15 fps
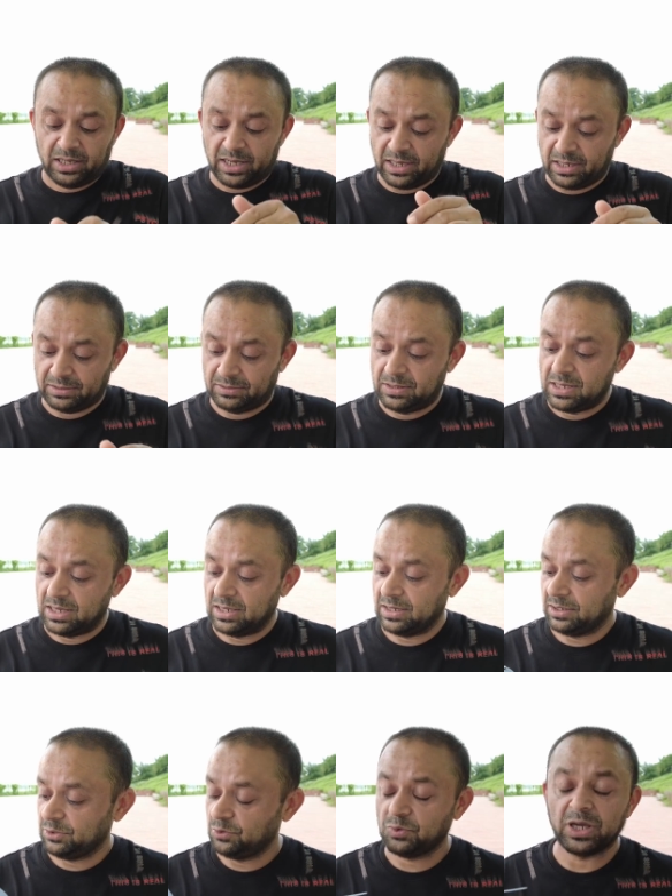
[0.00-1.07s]
And
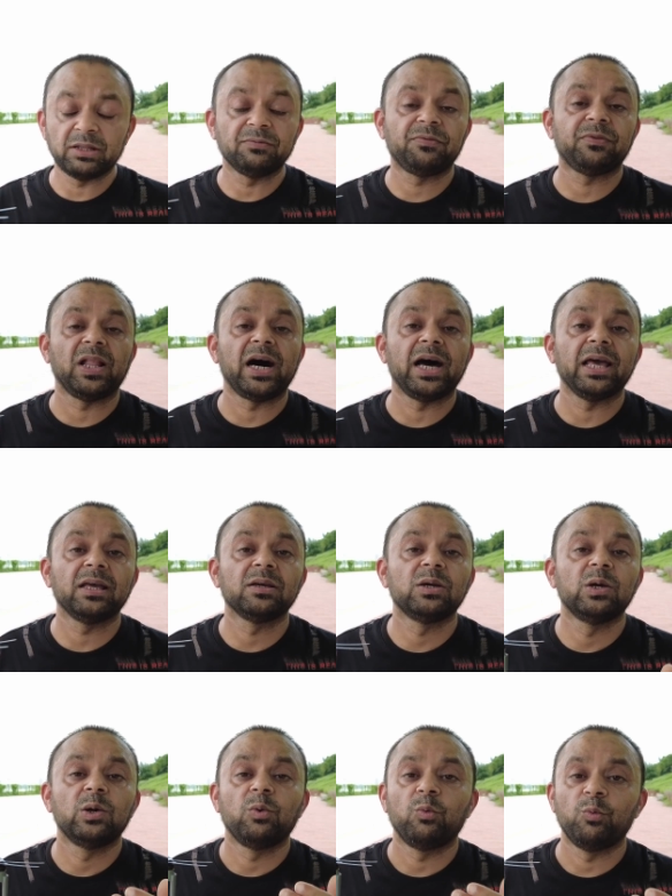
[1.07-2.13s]
you can fly
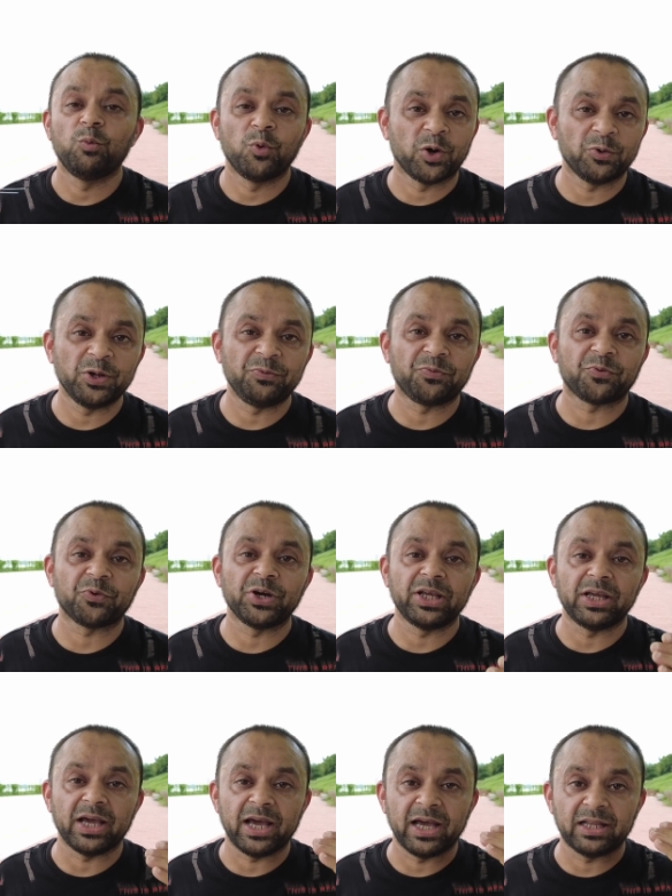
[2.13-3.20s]

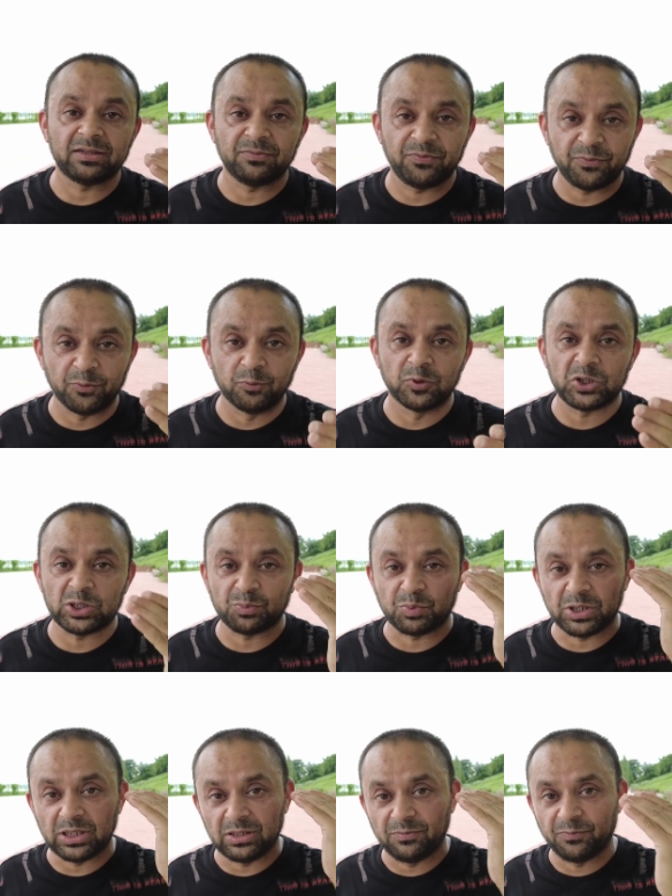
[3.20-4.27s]
worry-free at full
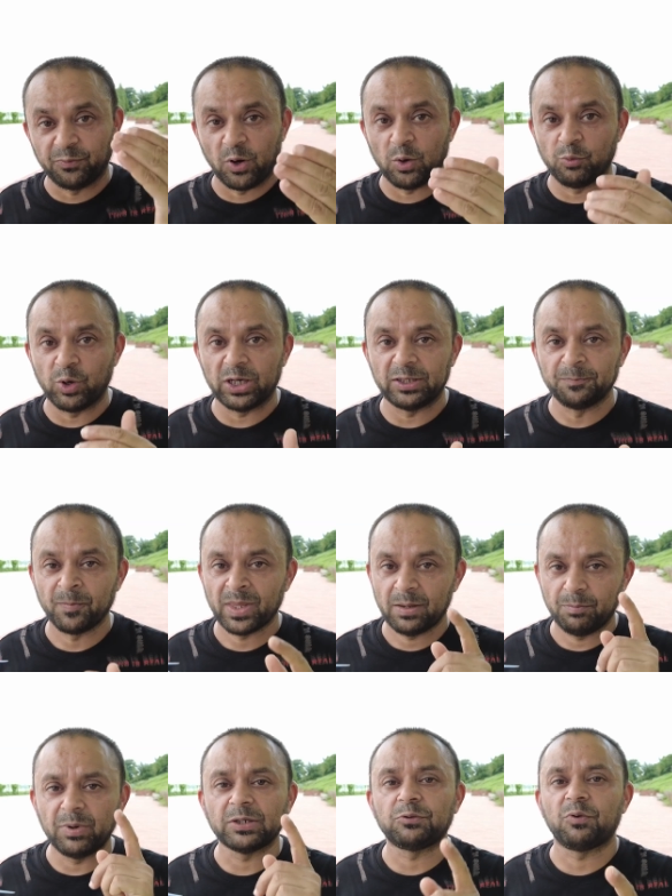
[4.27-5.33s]
speed forward.
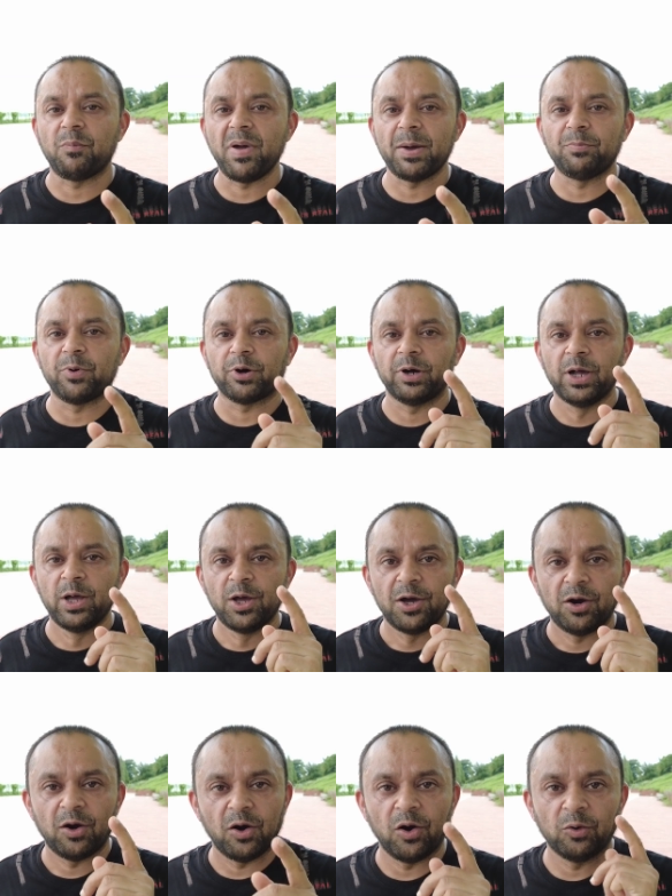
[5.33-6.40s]
But remember,
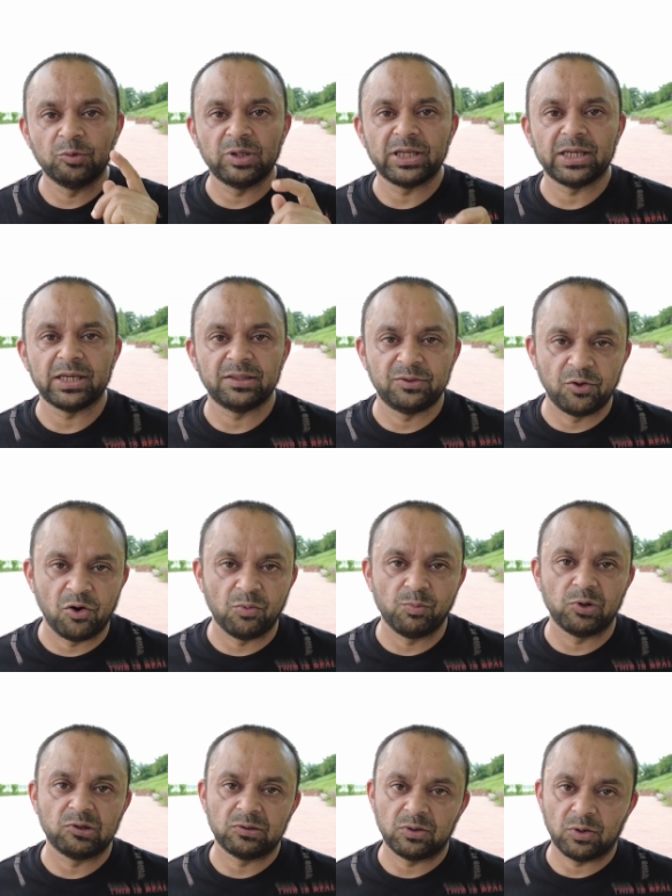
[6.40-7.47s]
only in
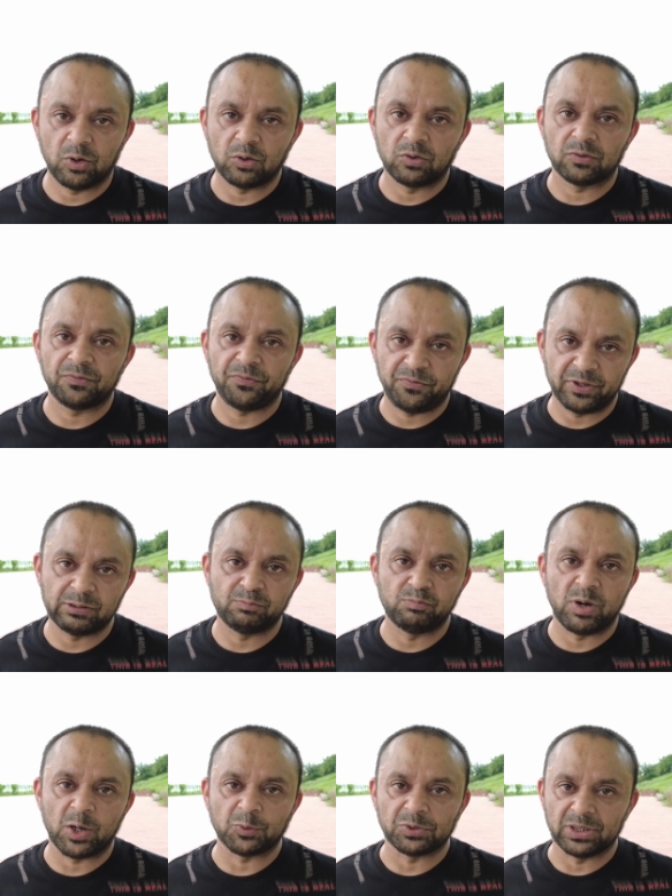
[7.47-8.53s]
normal or film
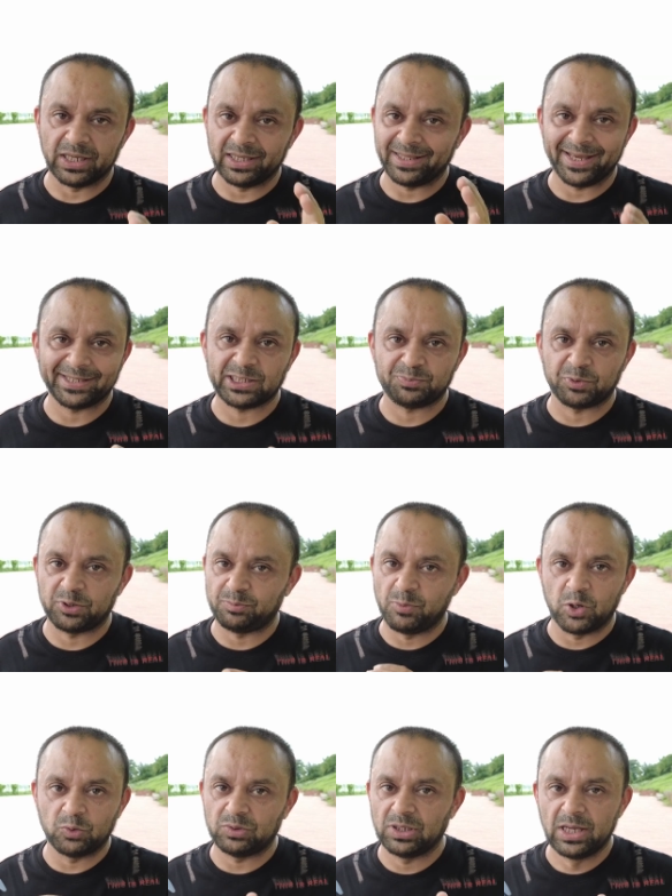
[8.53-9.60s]
mode. In expert
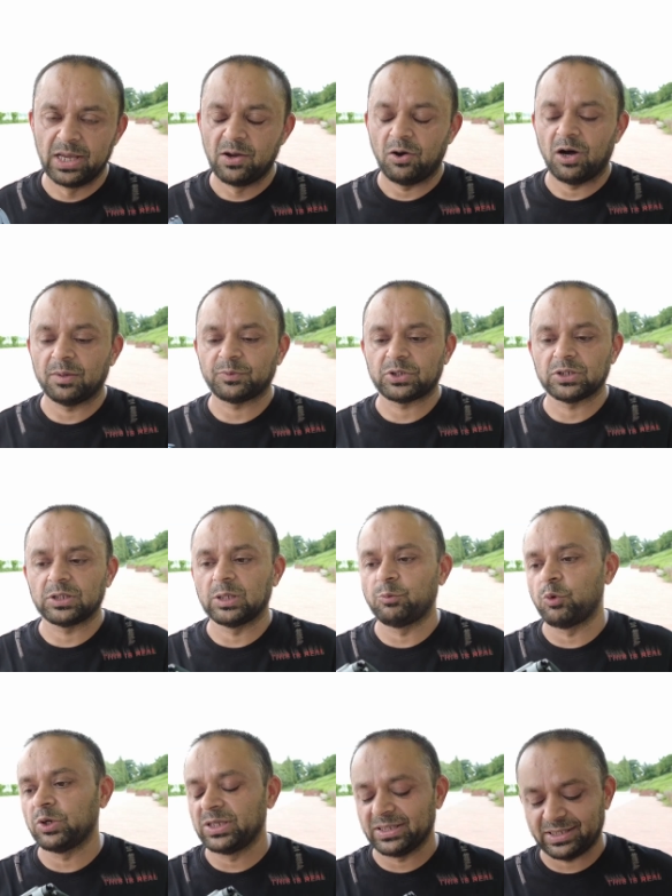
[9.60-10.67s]
mode, obstacle
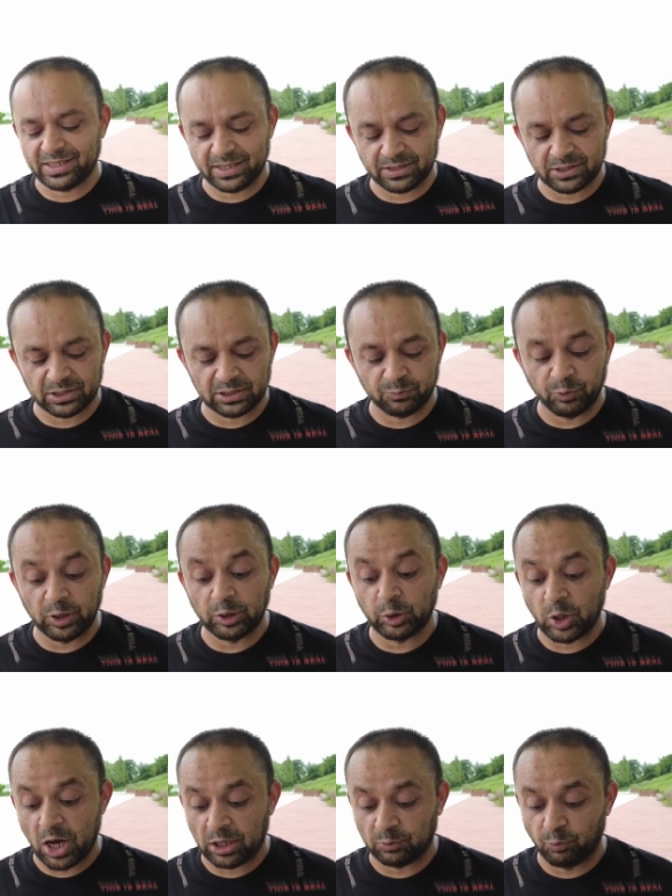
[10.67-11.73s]
avoidance sensors will
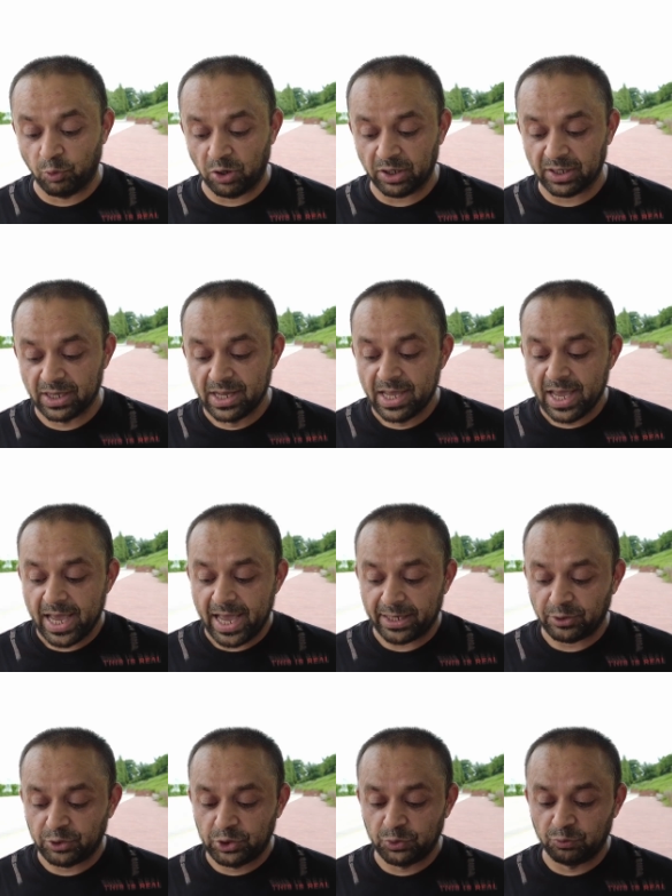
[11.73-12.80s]
not work.
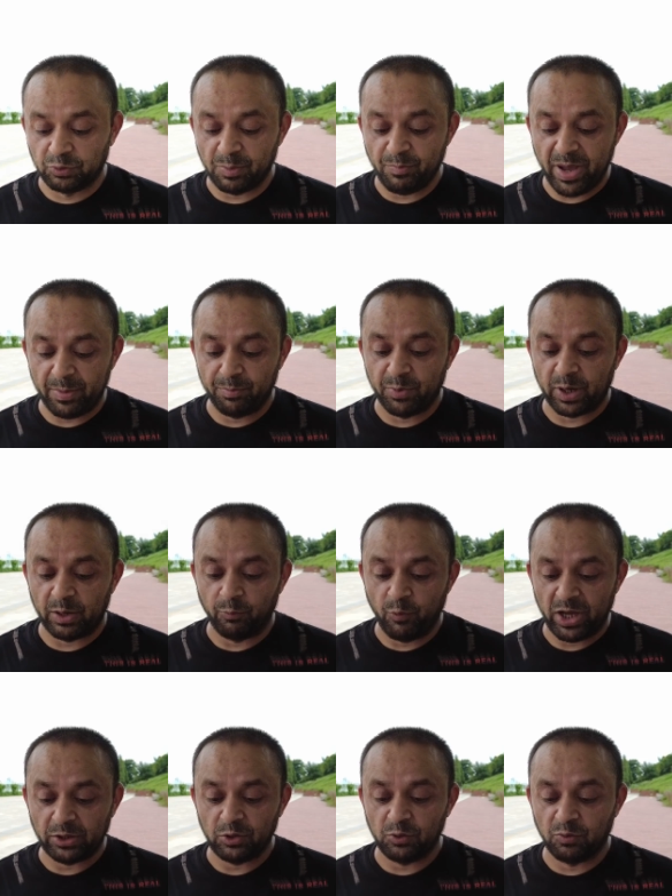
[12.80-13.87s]
And do remember,
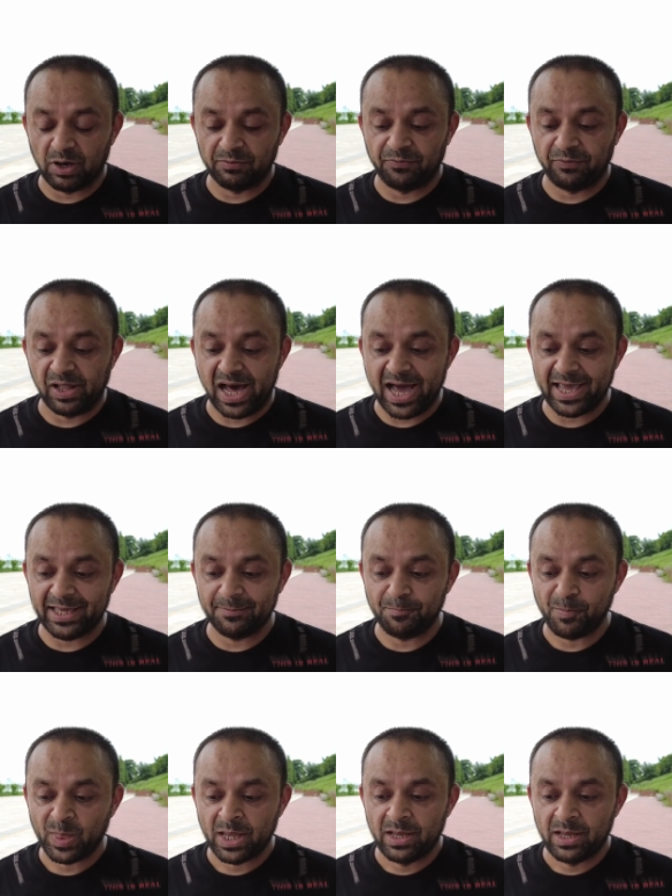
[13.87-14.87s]
when you are flying